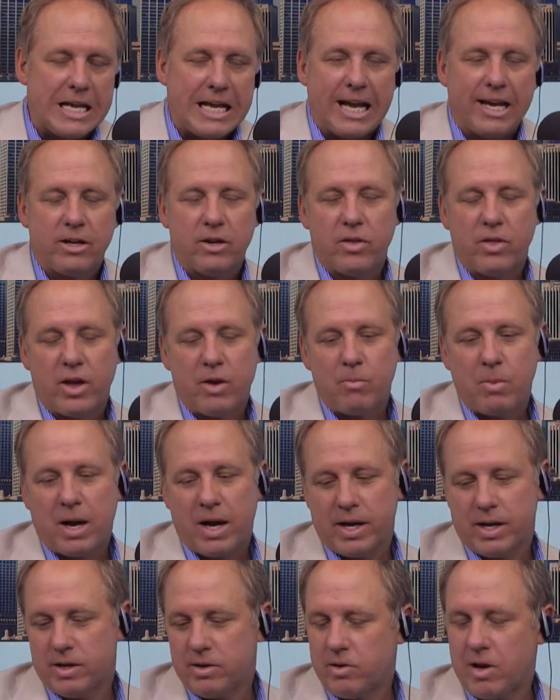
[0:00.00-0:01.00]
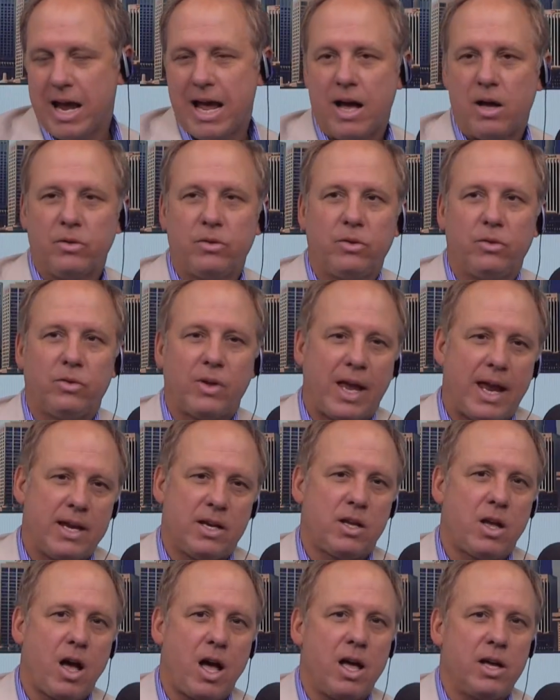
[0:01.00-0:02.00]
And are they buying houses
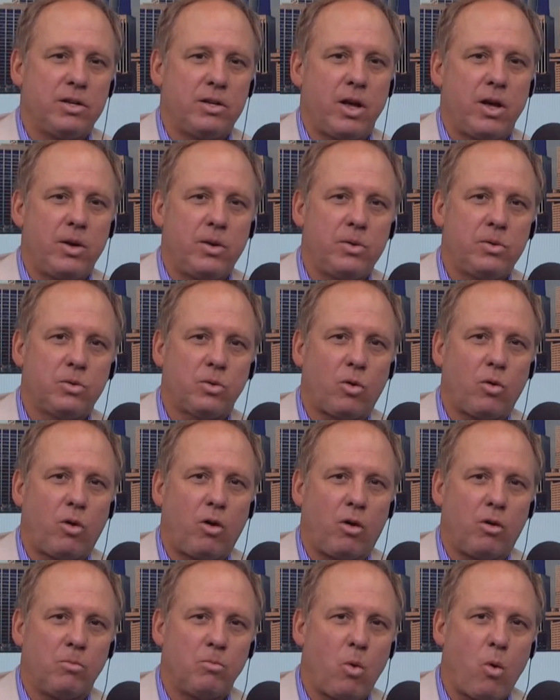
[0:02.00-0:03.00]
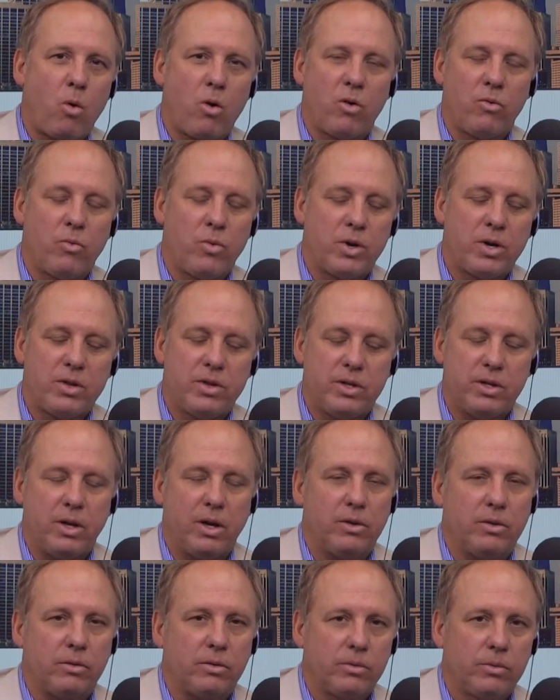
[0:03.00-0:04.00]
and condos, or, or more of one or the
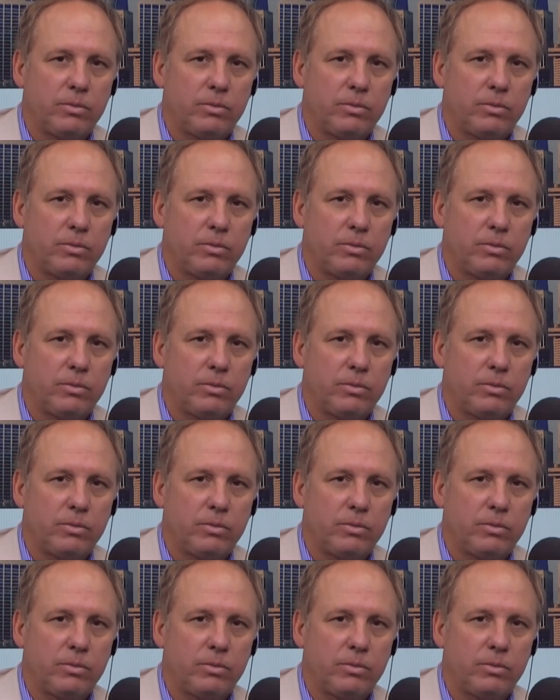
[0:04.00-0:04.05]
other?